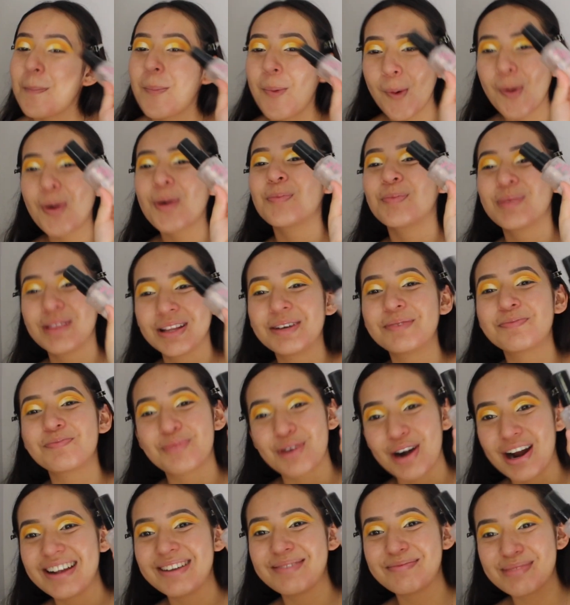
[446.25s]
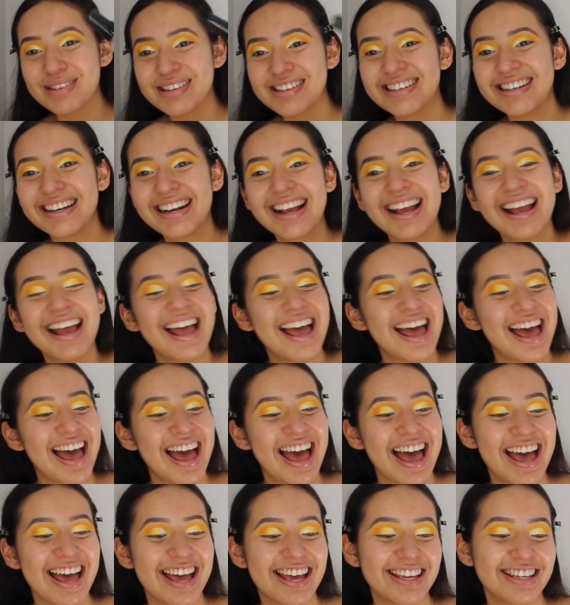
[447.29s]
Pore Blum primer,
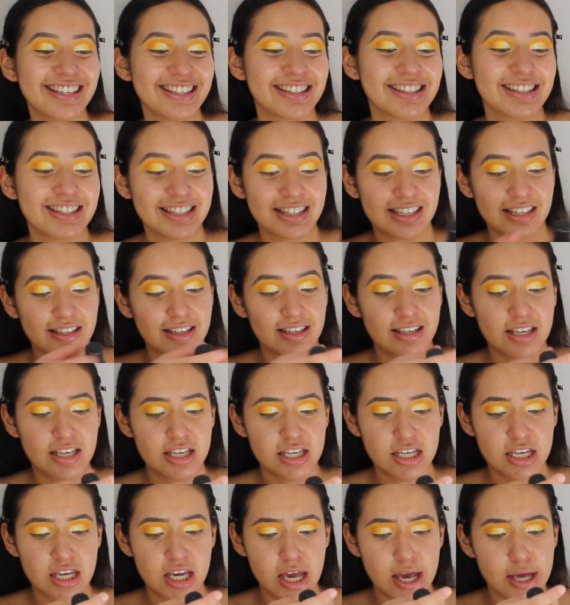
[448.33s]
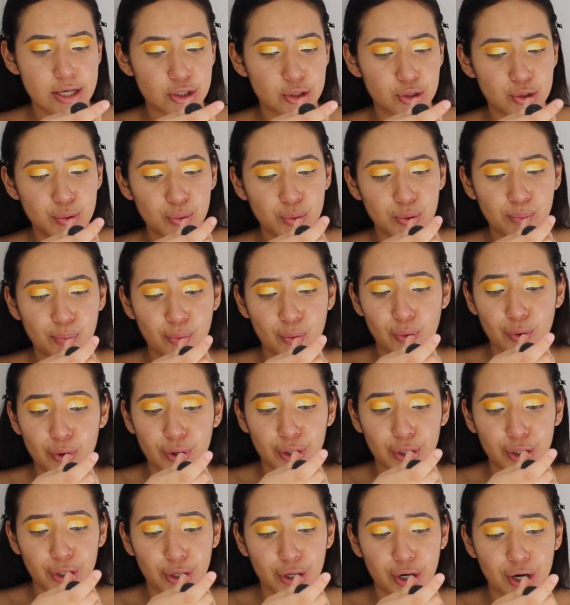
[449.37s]
and yeah, Soothe
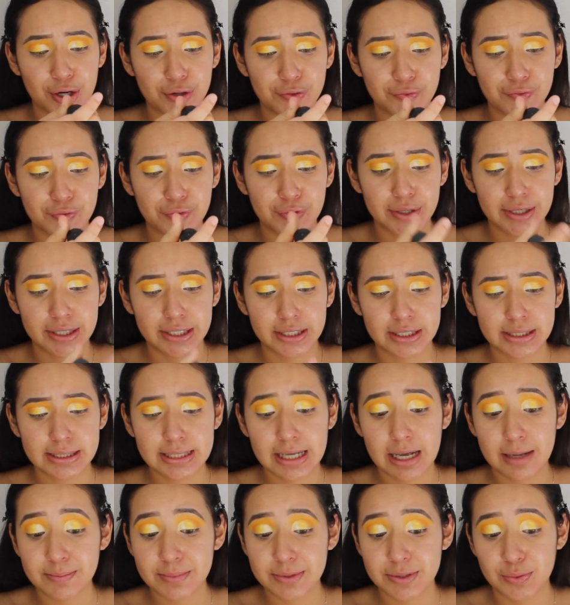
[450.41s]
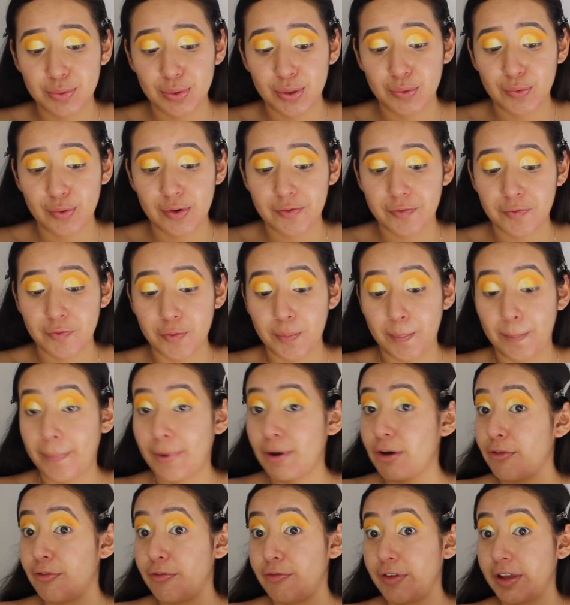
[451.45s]
Pore Covering Top Secret for
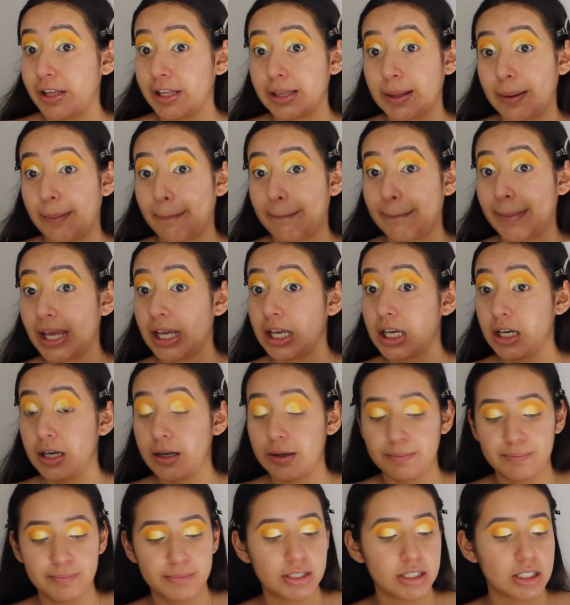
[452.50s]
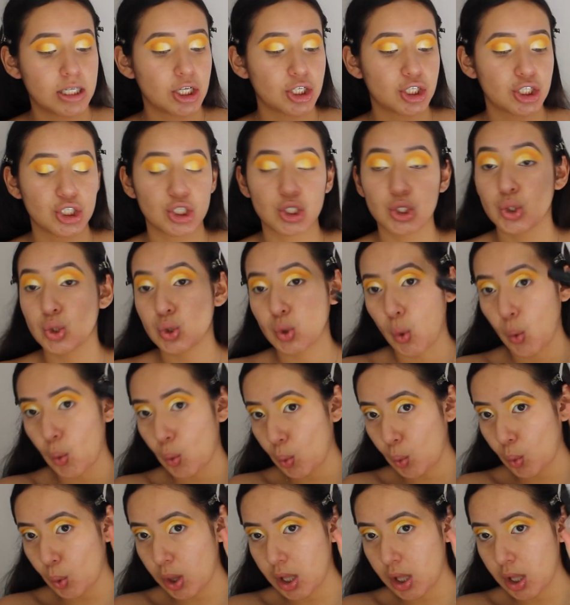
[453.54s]
perfect makeup, the touch and soul.